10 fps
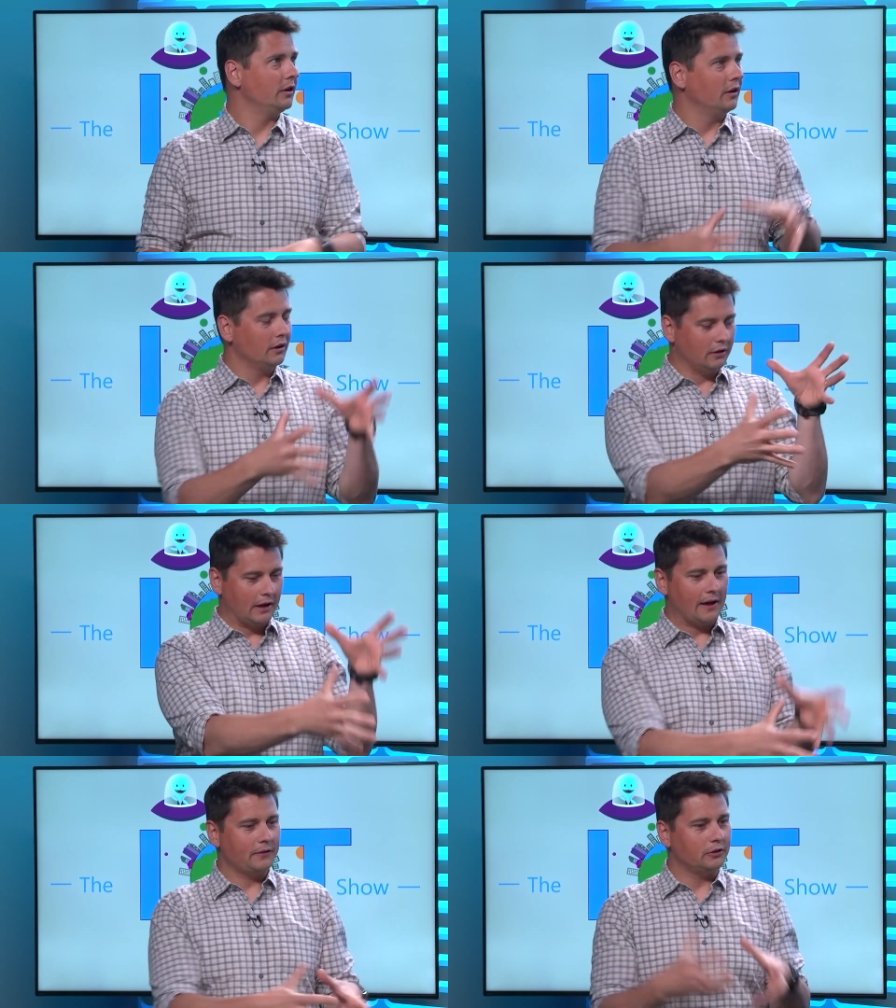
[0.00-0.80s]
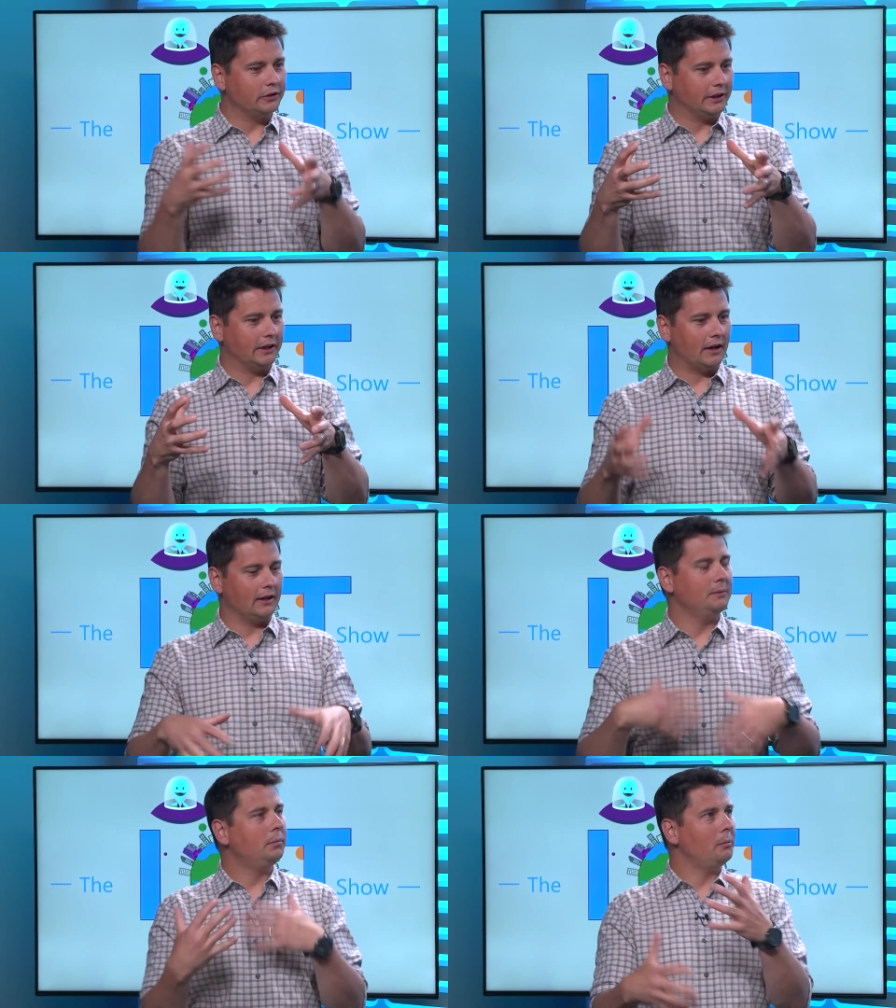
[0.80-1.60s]
Exactly. Gather the data,
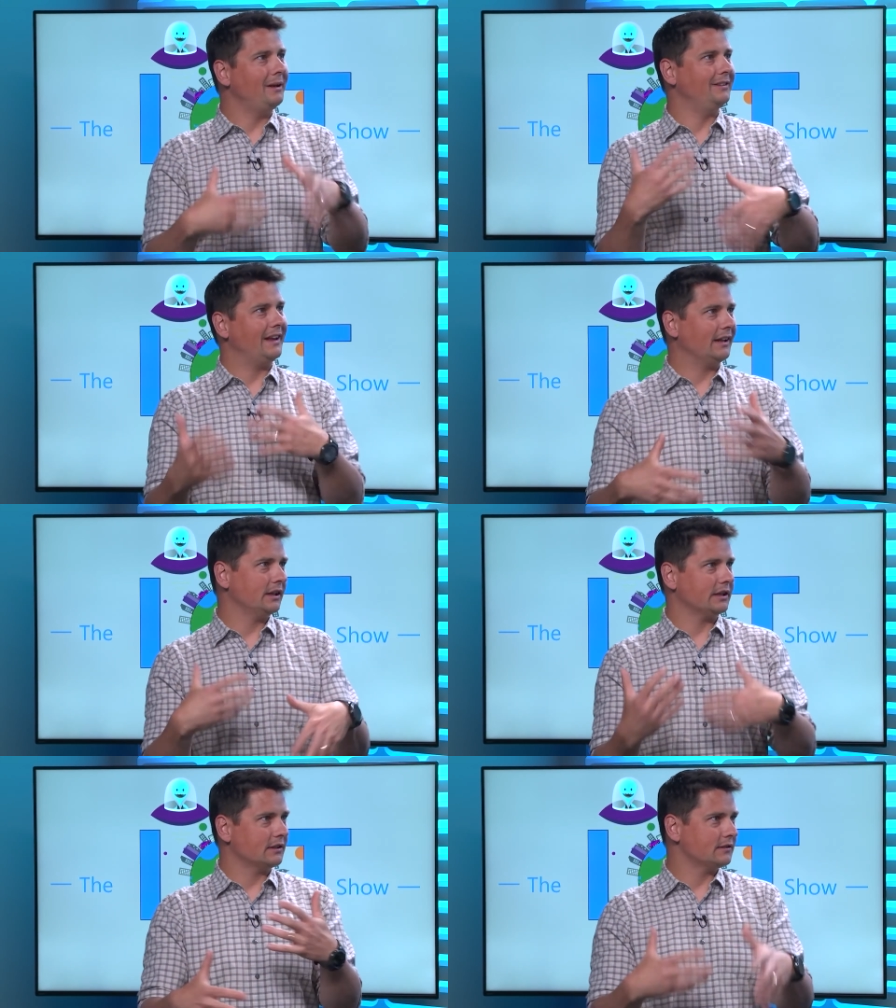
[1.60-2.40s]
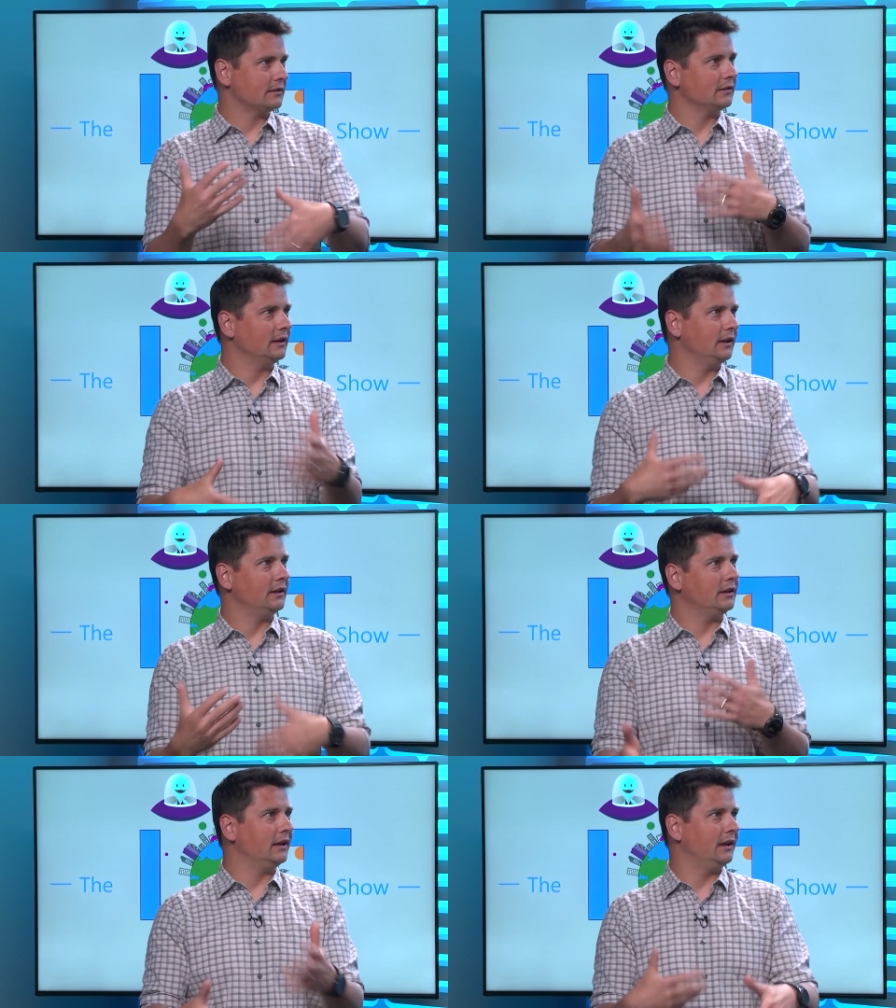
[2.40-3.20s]
implement the analytics
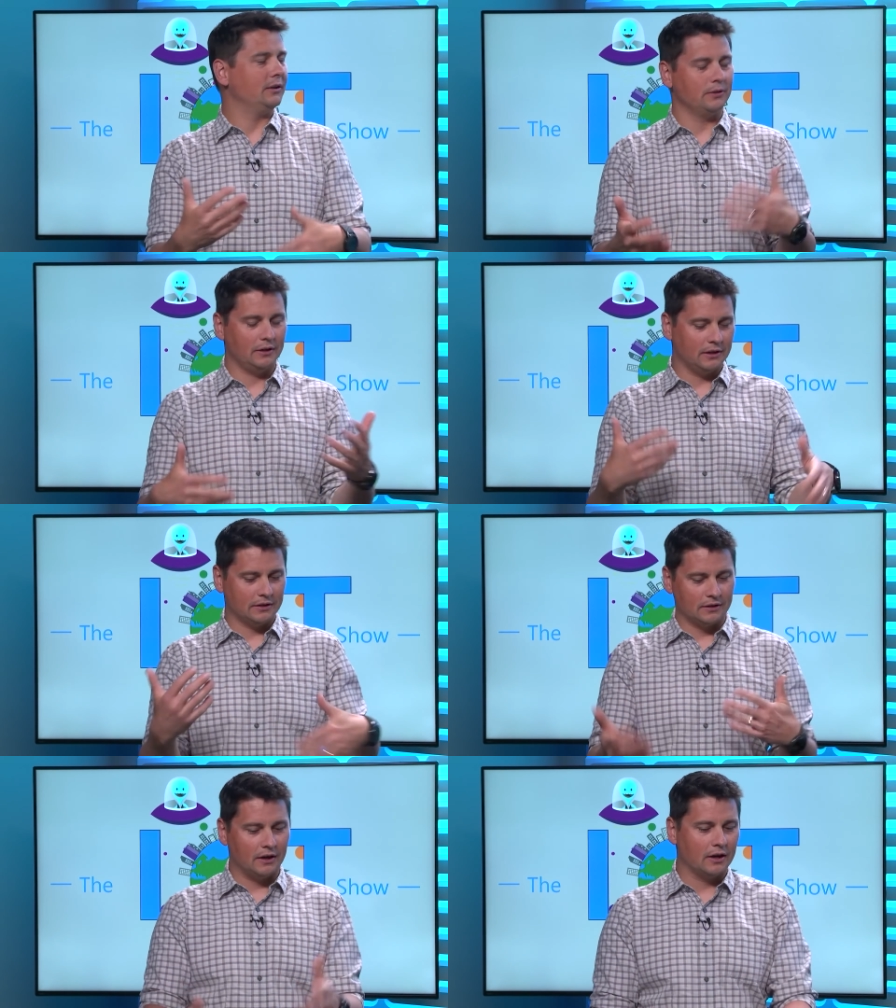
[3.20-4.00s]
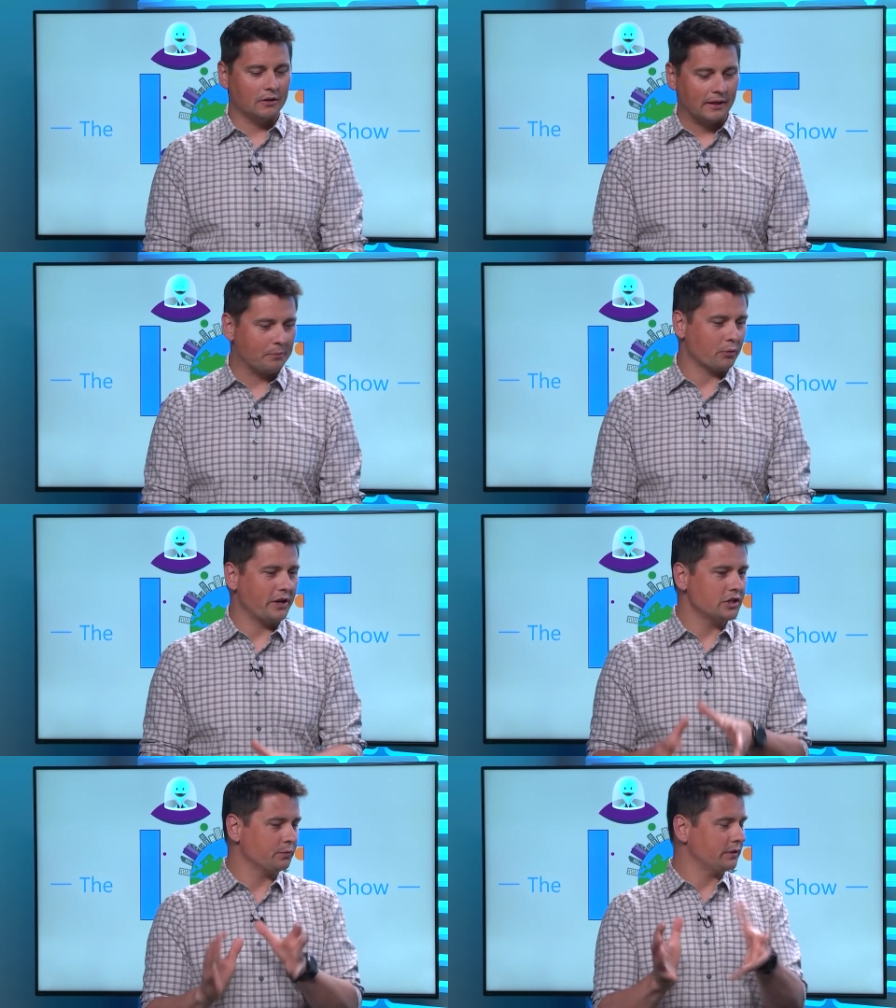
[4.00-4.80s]
in, in, in uh,
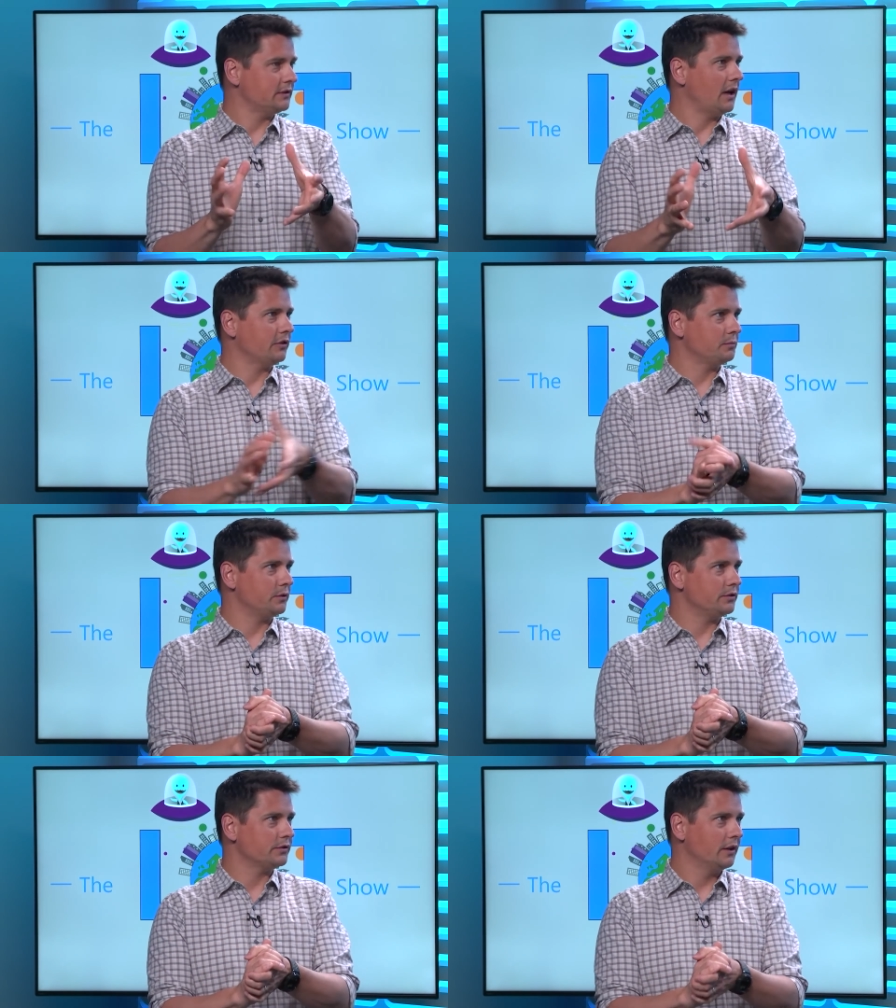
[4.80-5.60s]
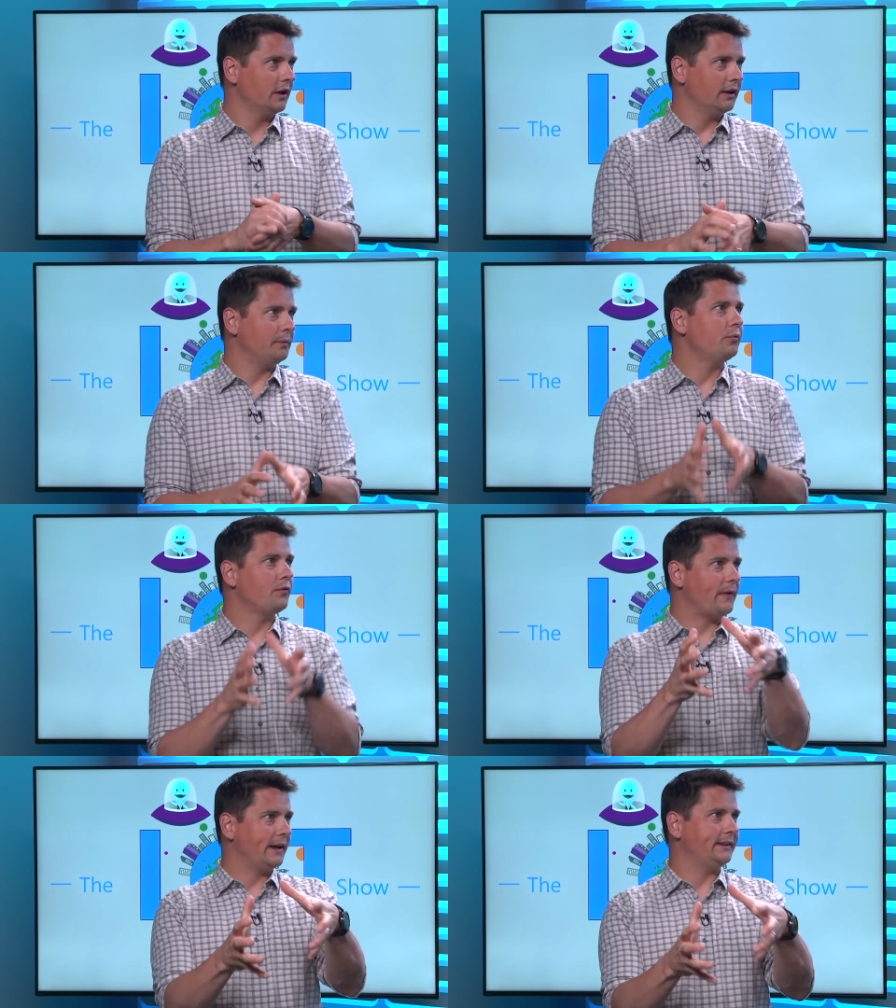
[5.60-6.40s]
collaboration with these customers and then
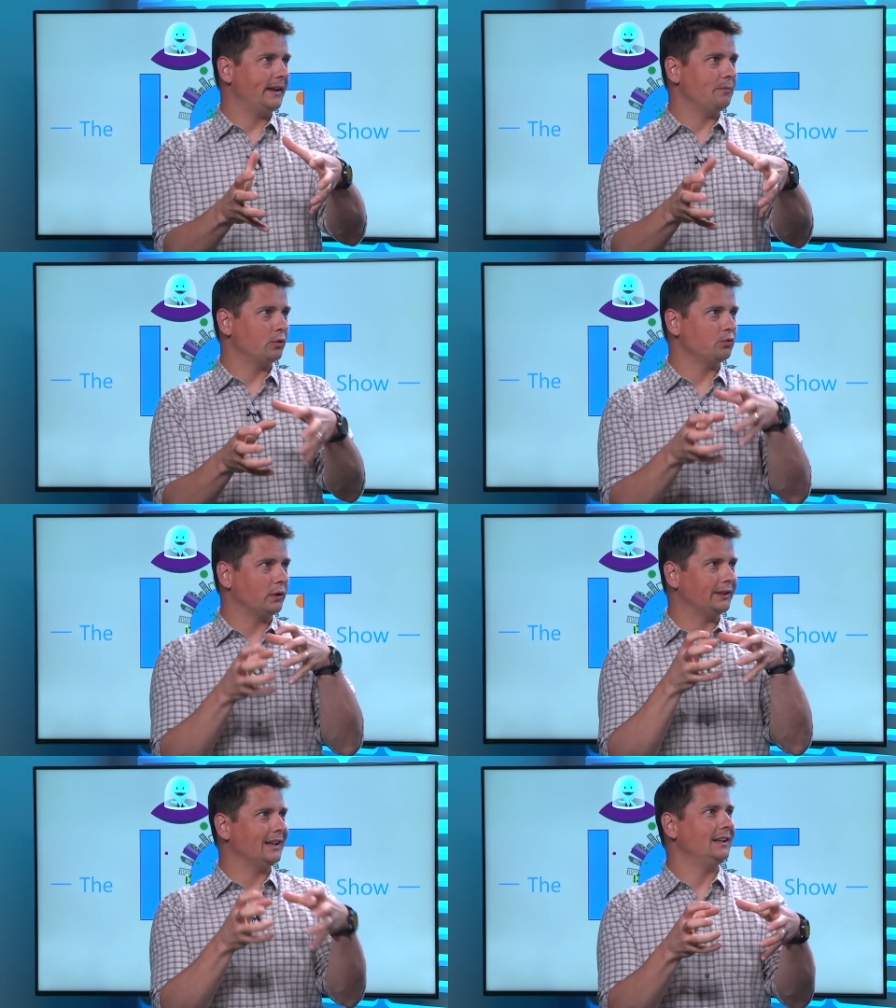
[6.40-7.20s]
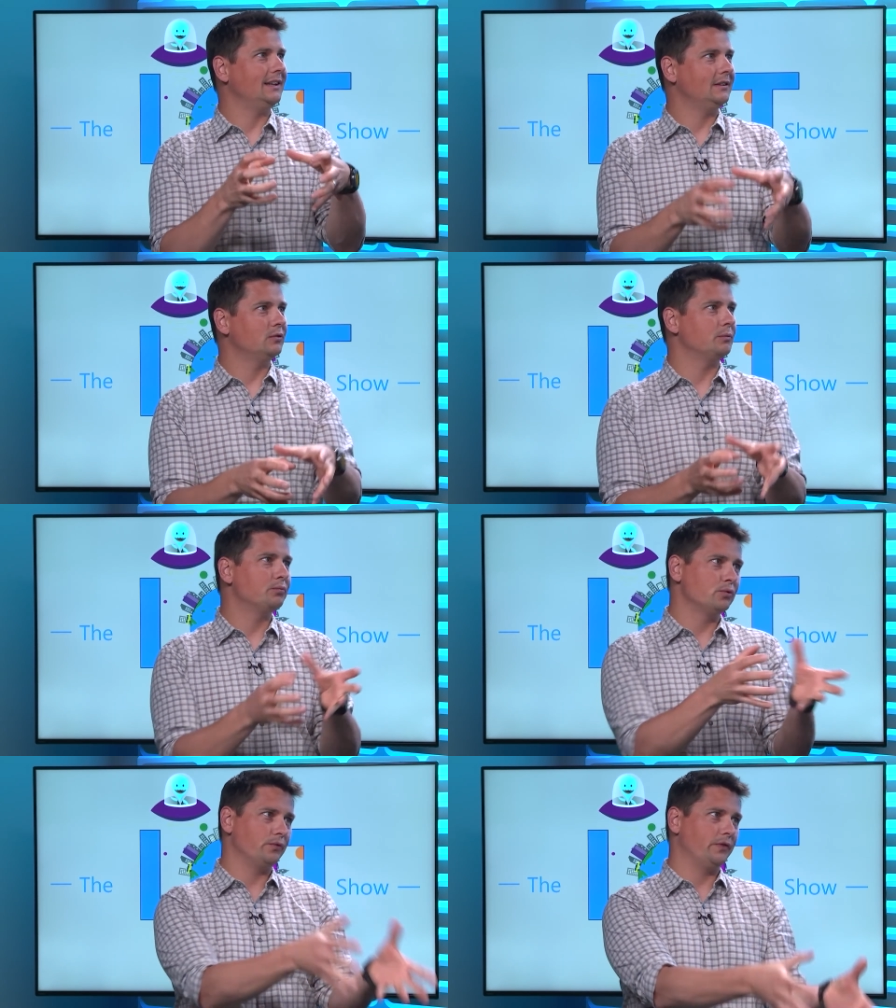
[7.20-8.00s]
provide them with what they need to improve